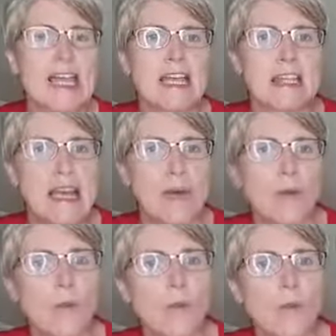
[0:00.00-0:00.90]
Now,
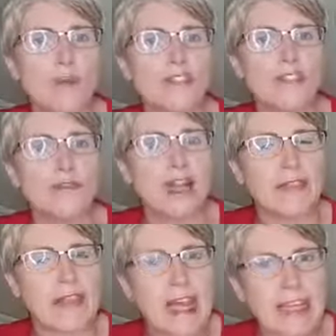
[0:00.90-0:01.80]
once you've
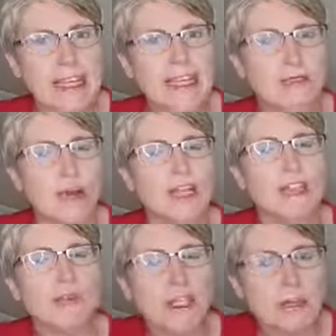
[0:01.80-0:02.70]
got that in as well,
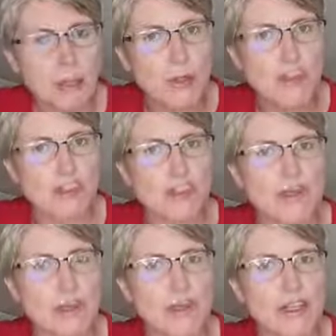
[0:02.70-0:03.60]
you want to boost your
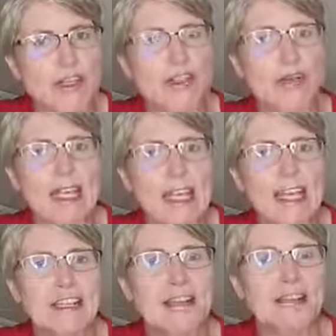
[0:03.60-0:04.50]
smoothie. So
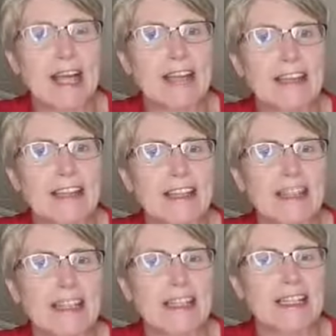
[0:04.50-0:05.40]
again, you're adding in
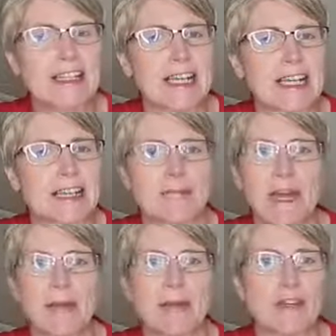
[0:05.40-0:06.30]
things like, it
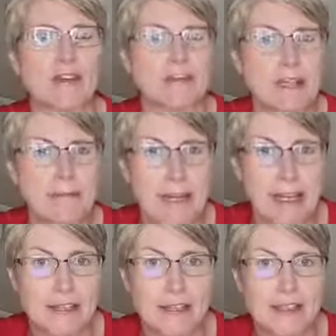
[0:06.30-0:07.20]
might be your green
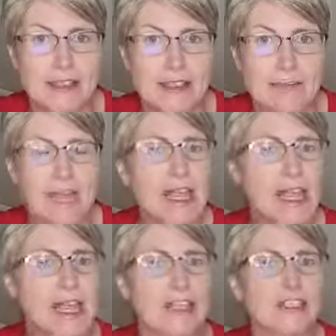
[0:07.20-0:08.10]
powders,
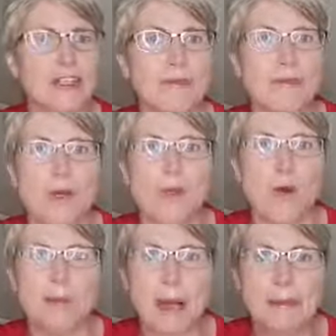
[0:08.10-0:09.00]
it could be more
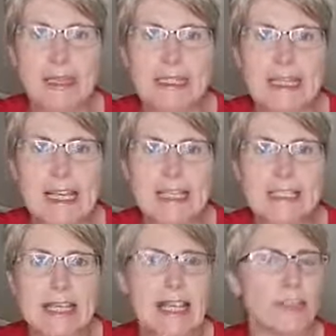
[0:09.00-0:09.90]
pumpkin
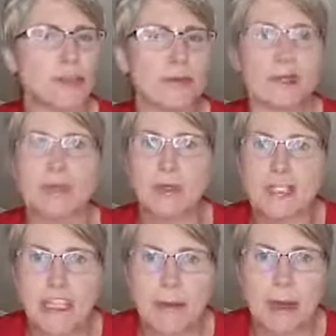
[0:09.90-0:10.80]
seeds, it could be a
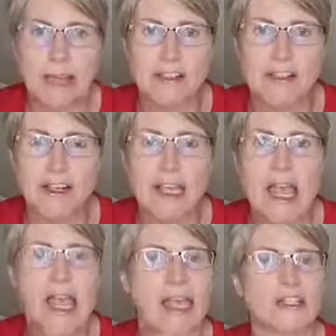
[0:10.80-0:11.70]
protein powder,
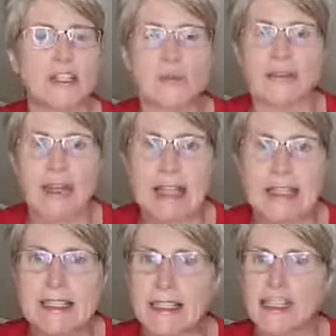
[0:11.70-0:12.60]
it could be
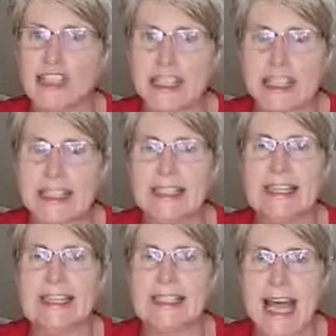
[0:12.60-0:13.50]
flaxseed, chia
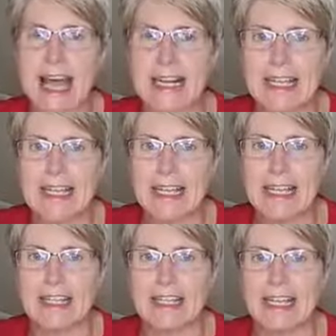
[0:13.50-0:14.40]
seeds, anything
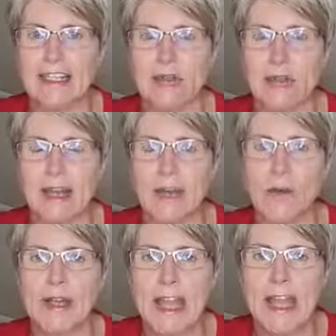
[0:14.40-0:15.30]
like that as well,
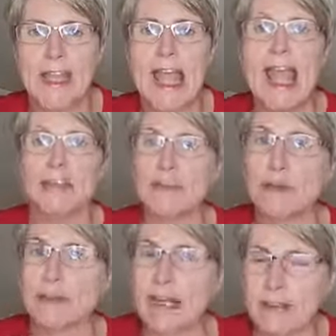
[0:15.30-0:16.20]
okay? Some
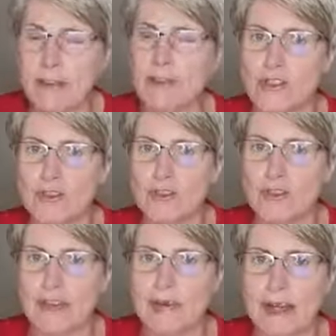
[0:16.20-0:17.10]
people like those
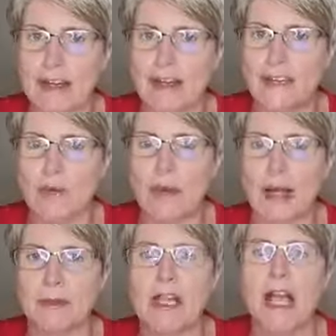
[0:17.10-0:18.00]
superfood powders as well,
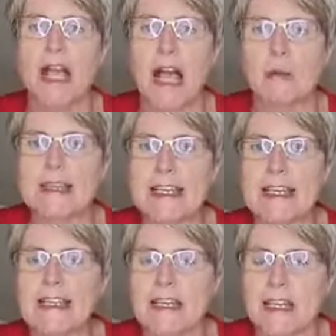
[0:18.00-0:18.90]
but I would say
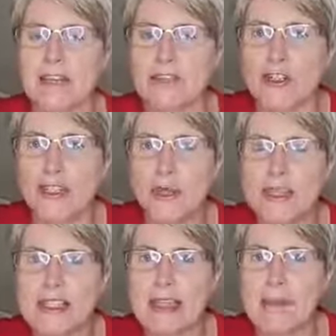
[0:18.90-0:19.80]
to you, if you're
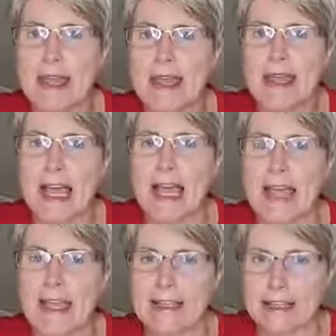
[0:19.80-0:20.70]
going to make
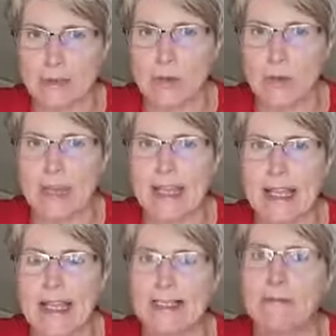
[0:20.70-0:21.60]
a
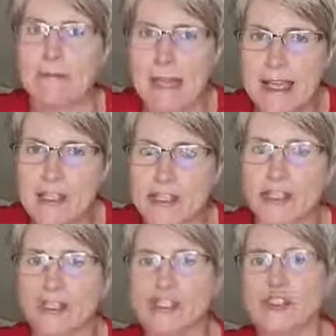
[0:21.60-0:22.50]
smoothie, is make
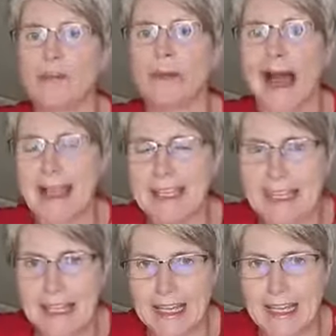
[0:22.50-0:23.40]
sure that you're
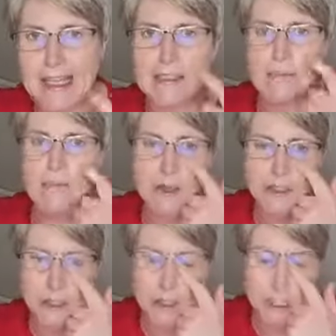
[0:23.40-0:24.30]
packing in as
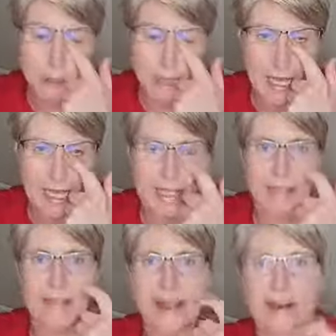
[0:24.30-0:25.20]
much as you can in
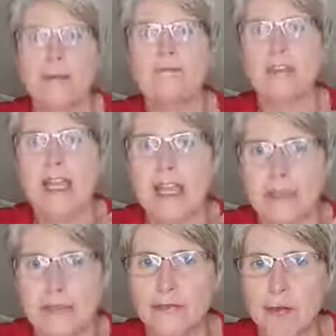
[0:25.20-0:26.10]
there in
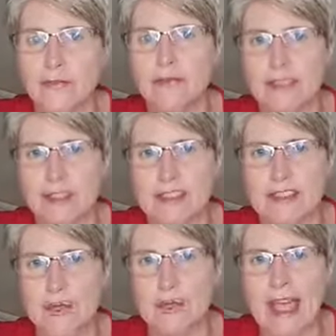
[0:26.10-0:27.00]
the form of
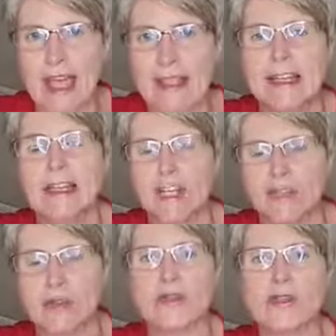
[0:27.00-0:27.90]
goodness, okay?
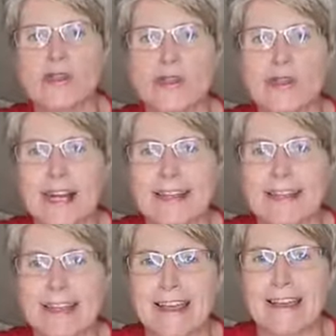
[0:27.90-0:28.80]
So if you don't like
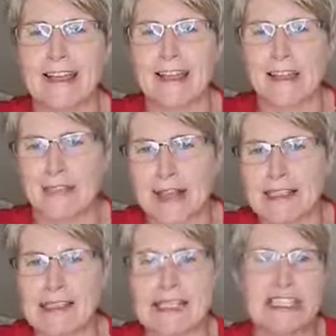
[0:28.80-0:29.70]
taking like
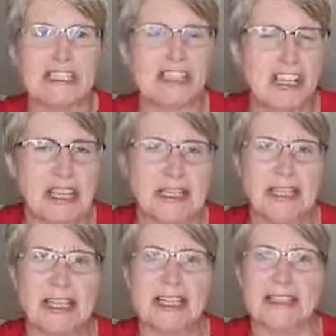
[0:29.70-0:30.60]
flaxseed and chia
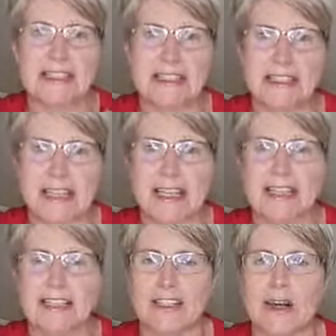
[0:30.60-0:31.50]
seeds and
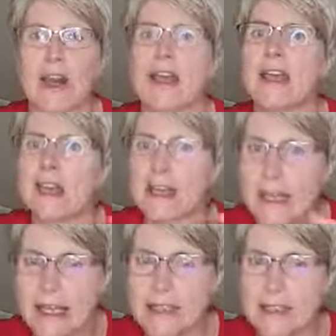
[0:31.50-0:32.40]
seeds and all
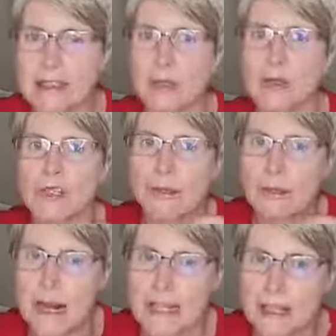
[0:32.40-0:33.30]
into the smoothie,
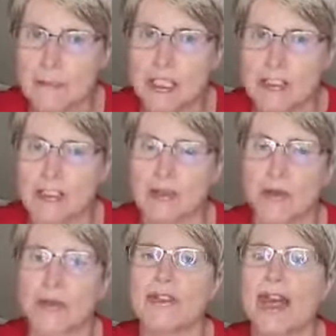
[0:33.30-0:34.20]
blend them till they're
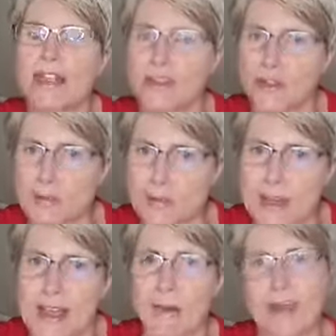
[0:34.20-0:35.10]
smooth, and it's a
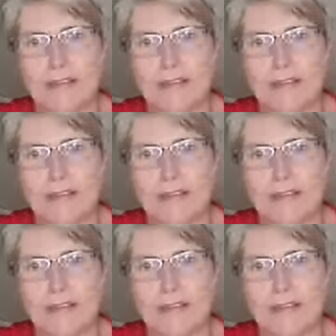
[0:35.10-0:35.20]
great way of